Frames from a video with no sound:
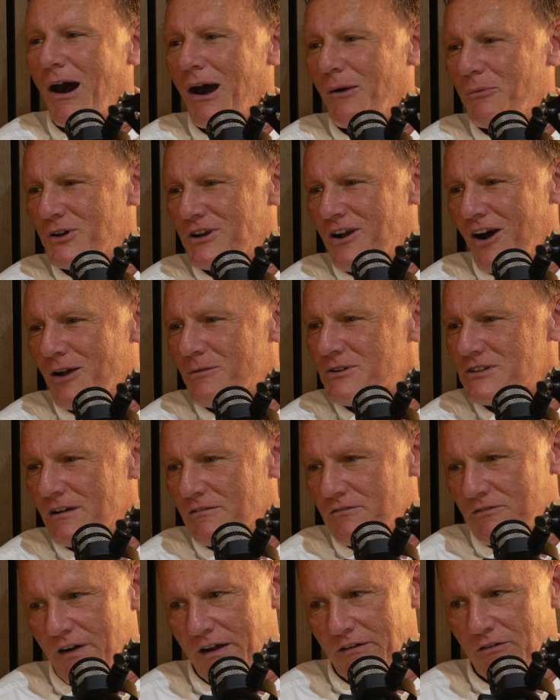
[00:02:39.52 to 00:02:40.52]
would call
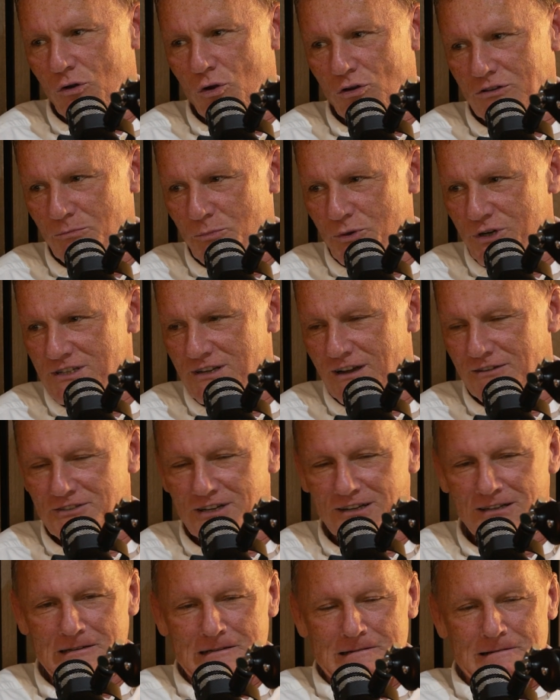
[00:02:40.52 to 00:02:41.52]
myself a very reluctant prison
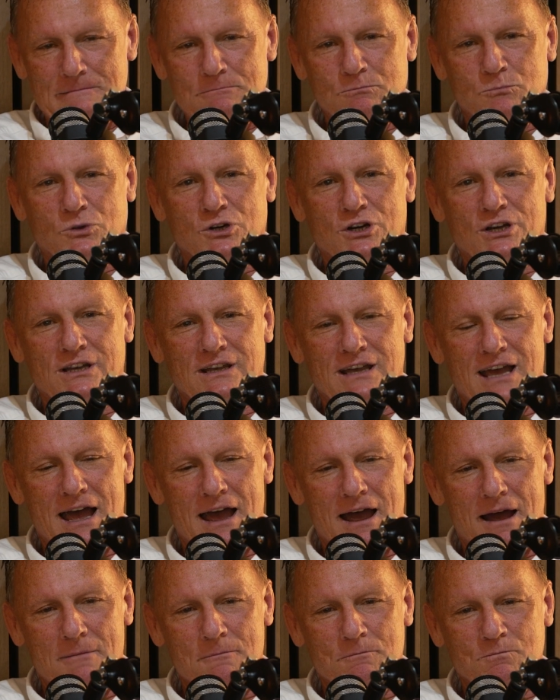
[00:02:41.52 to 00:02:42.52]
officer.
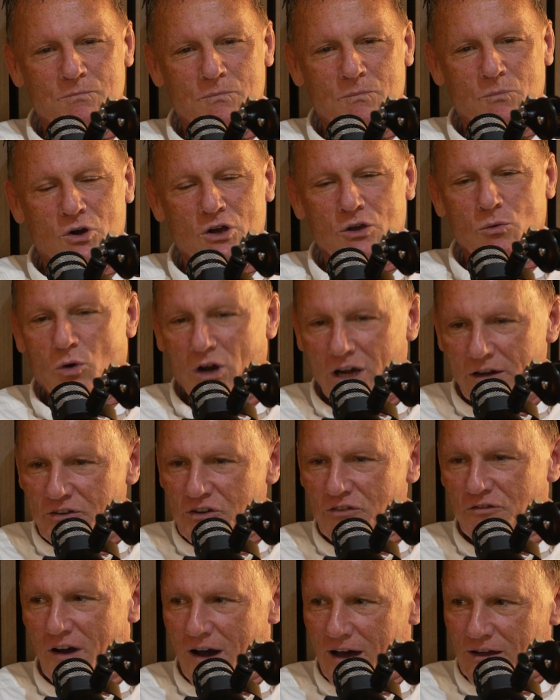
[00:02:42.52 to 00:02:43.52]
My
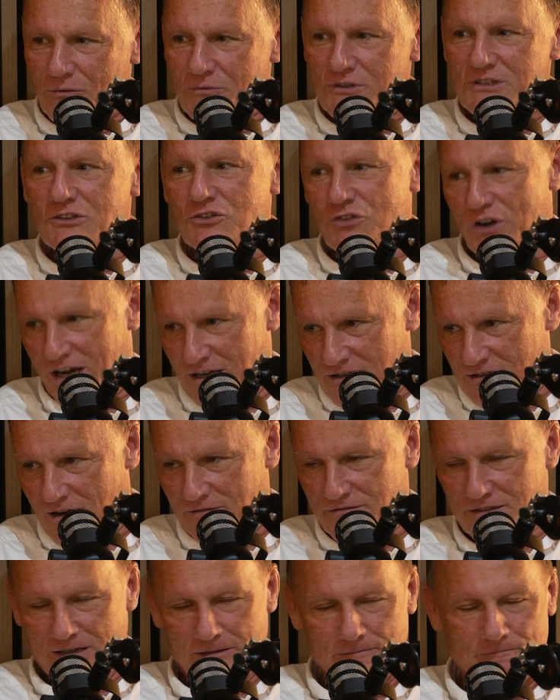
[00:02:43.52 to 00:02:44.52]
wife's father was a trades
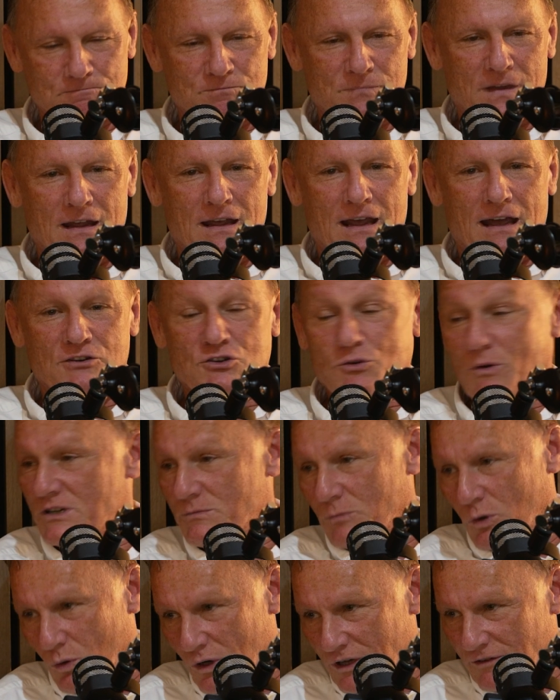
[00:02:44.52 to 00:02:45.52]
officer. She
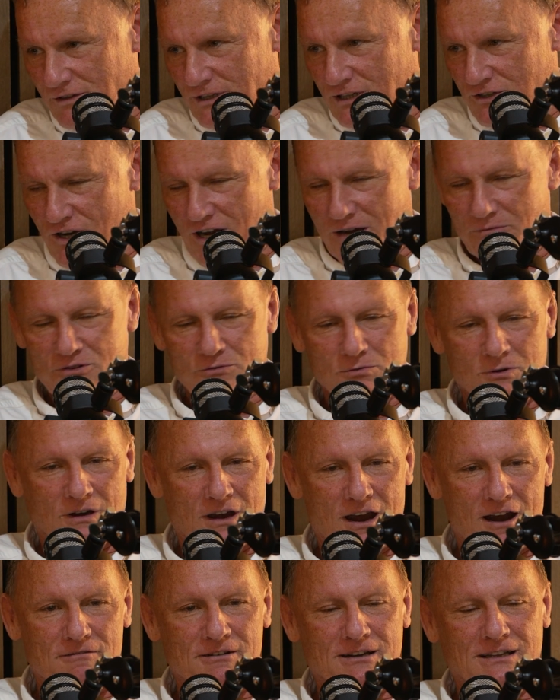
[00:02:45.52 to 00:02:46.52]
wasn't my wife at the time, she was my
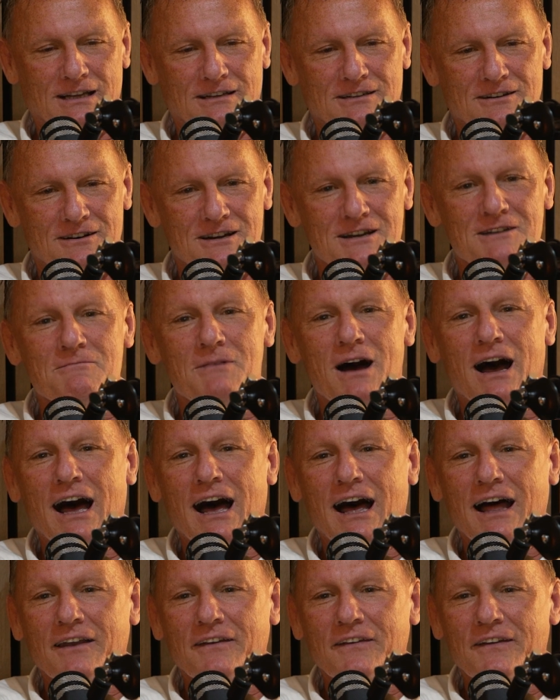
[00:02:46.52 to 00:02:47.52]
girlfriend at the time,
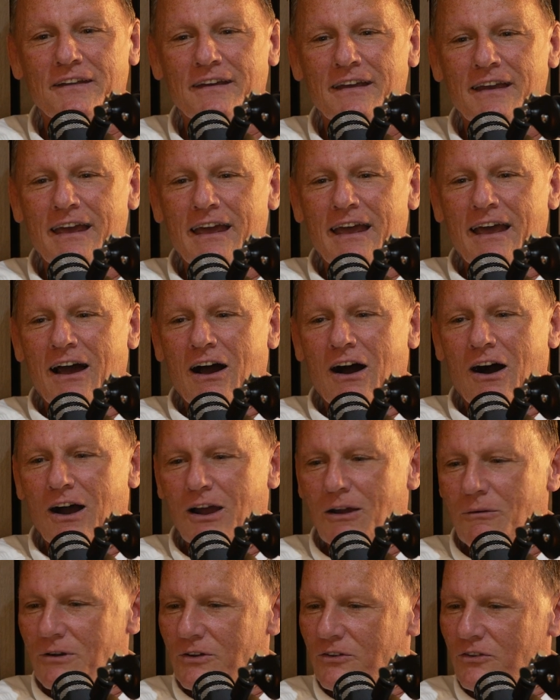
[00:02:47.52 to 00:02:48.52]
and
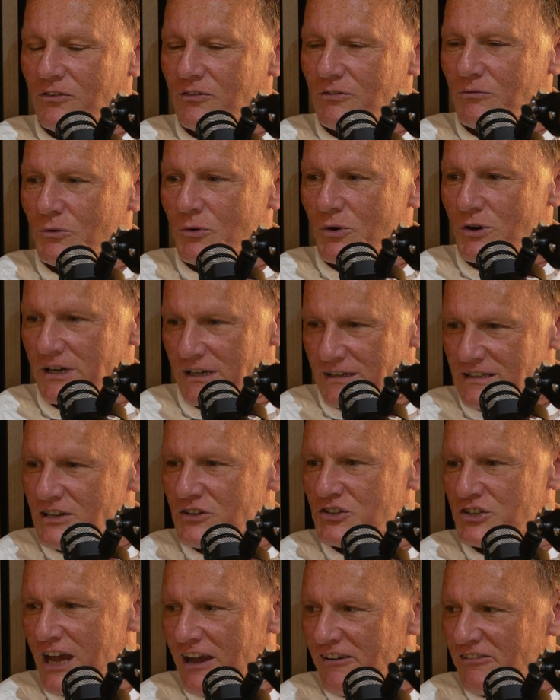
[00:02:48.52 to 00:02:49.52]
I was working as
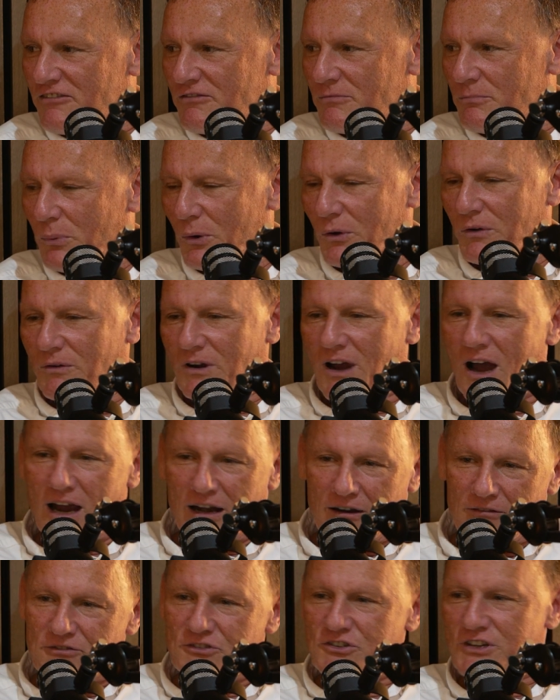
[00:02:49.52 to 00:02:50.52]
a chef, but
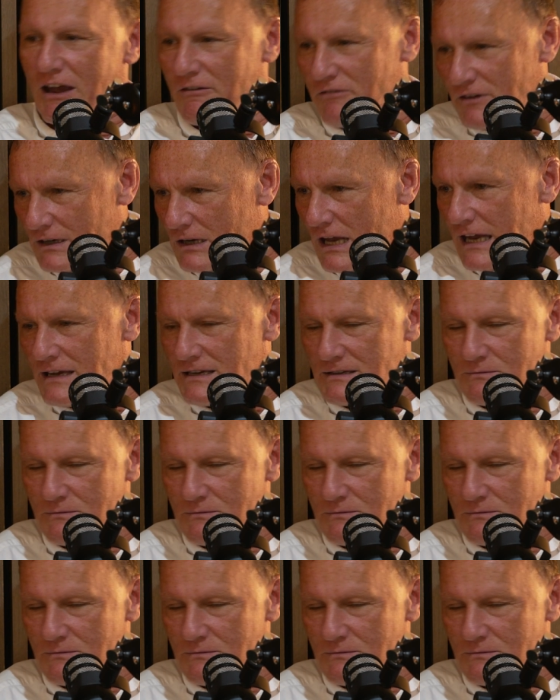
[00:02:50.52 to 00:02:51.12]
kind of chefing